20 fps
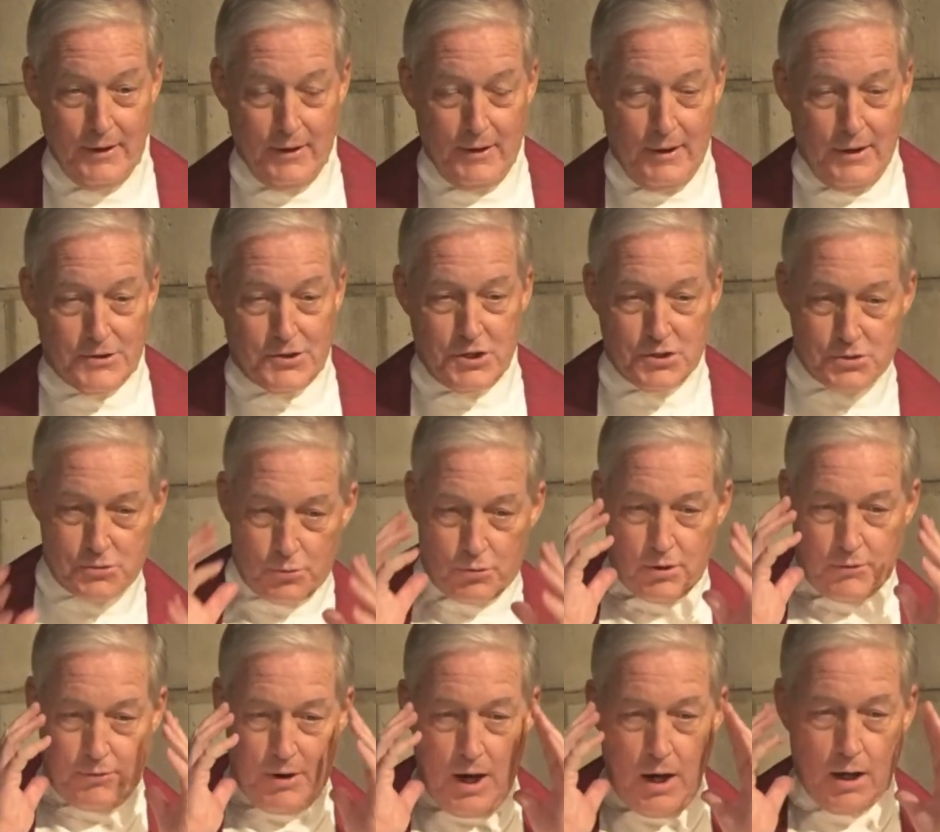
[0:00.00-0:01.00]
She's sort
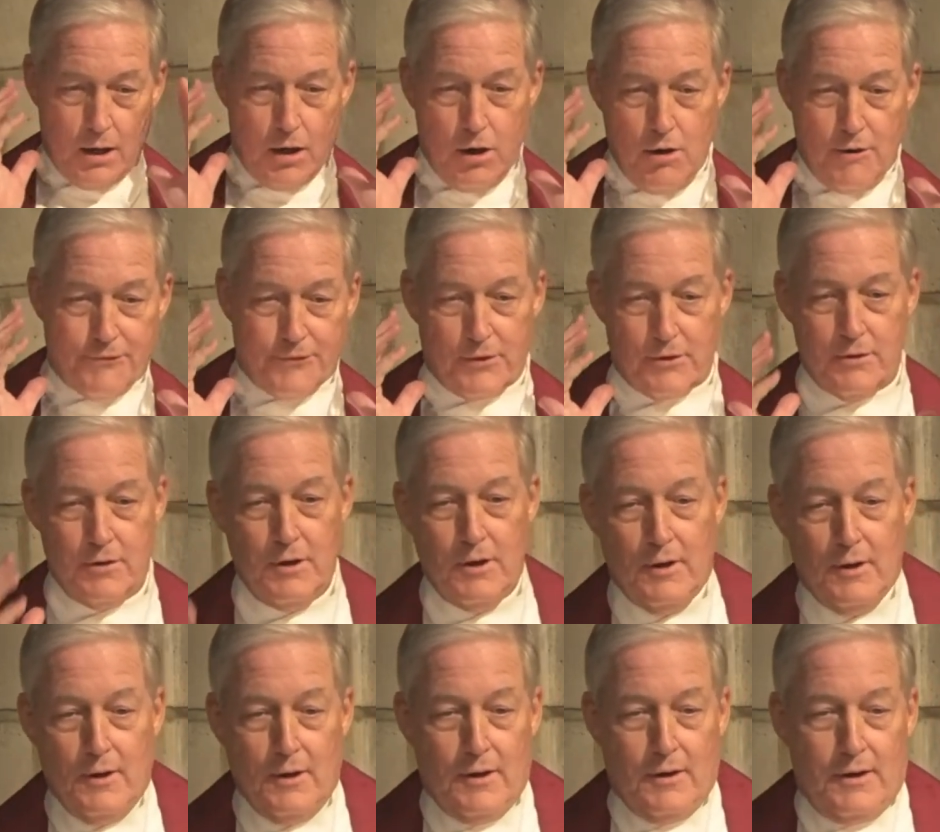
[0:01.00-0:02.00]
of hungover,
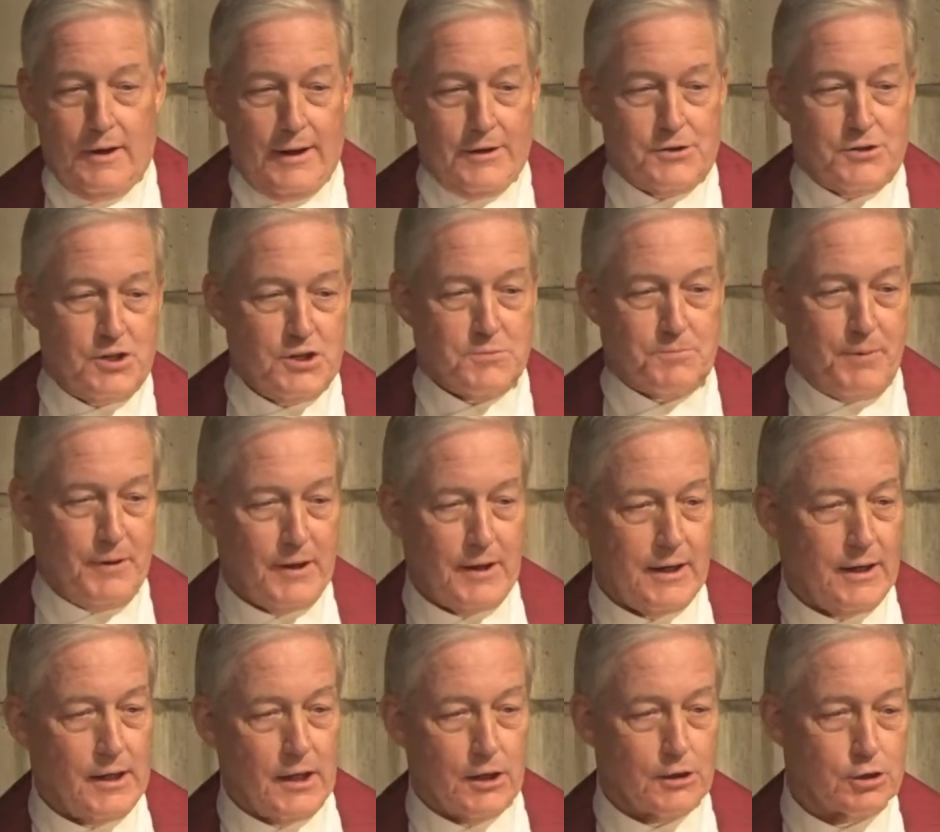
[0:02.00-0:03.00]
and she's
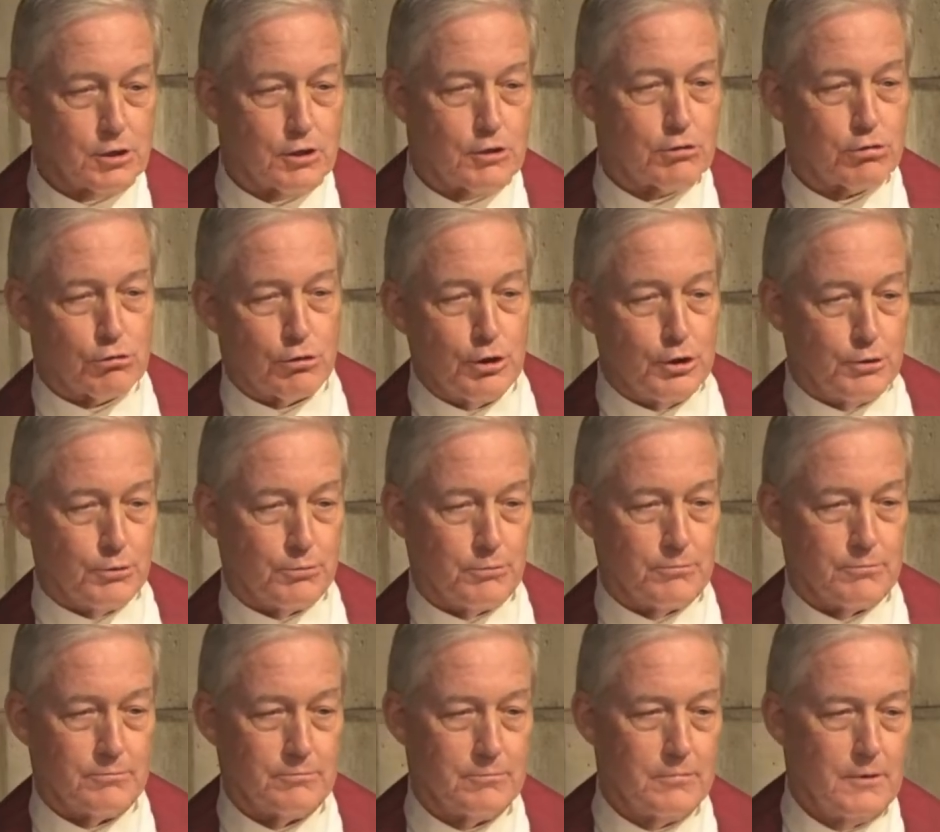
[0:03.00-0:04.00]
beginning to
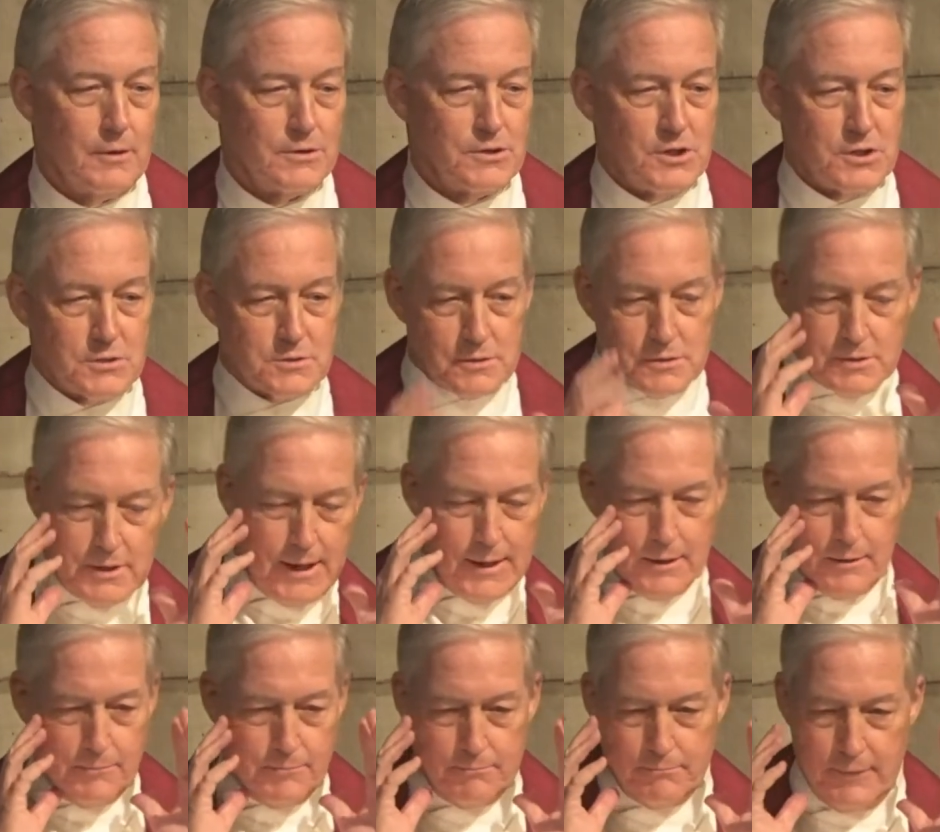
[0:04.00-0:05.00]
croon. She's trying
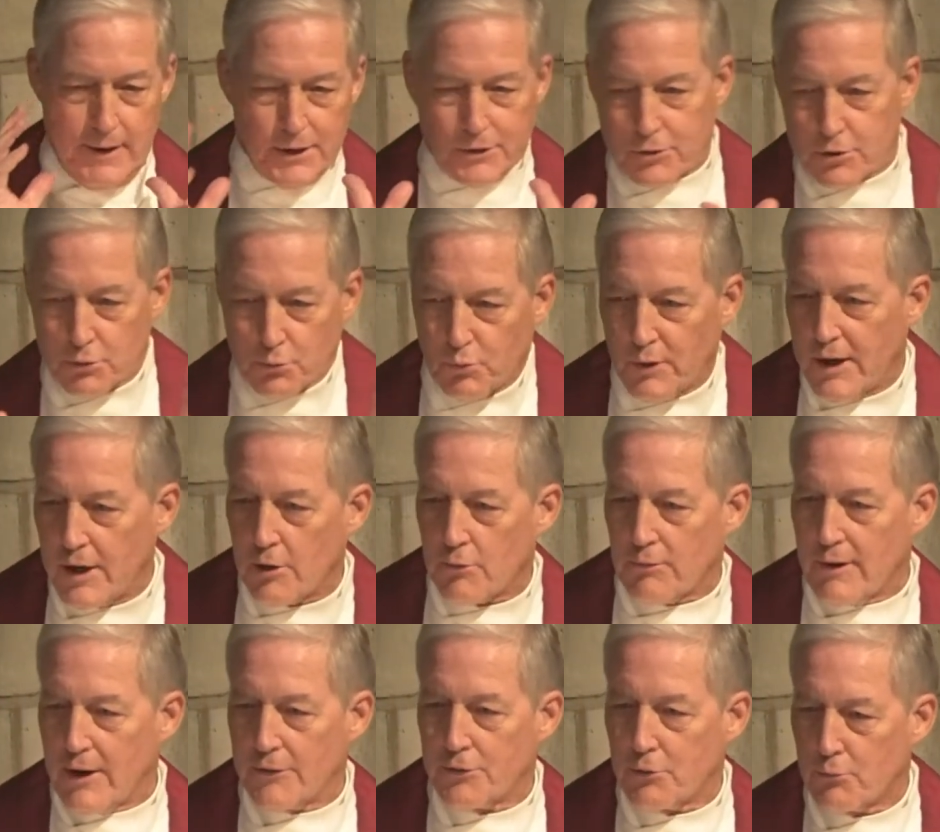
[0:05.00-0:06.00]
to make her way
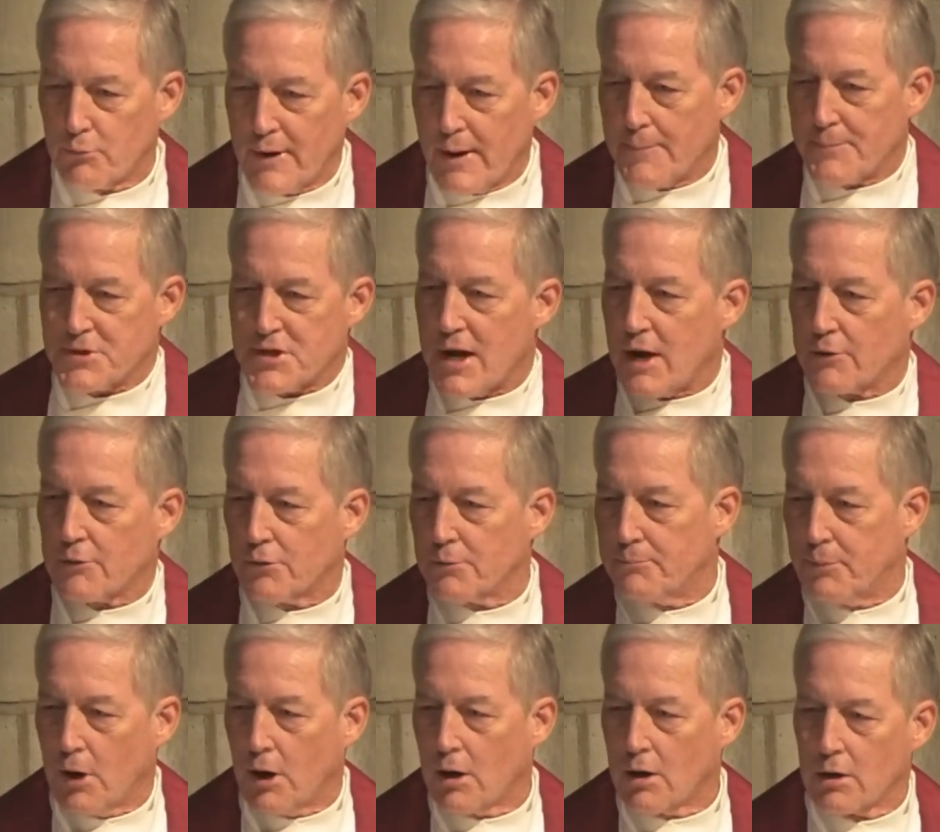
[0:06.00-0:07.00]
around the ramshackled
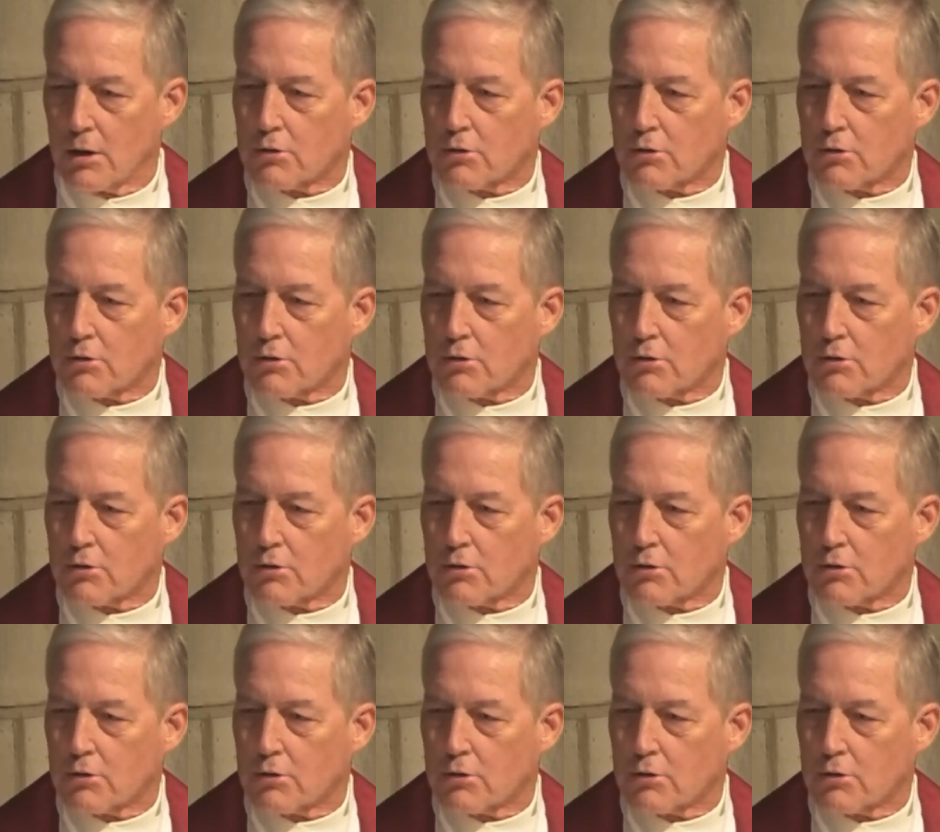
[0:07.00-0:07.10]
bar.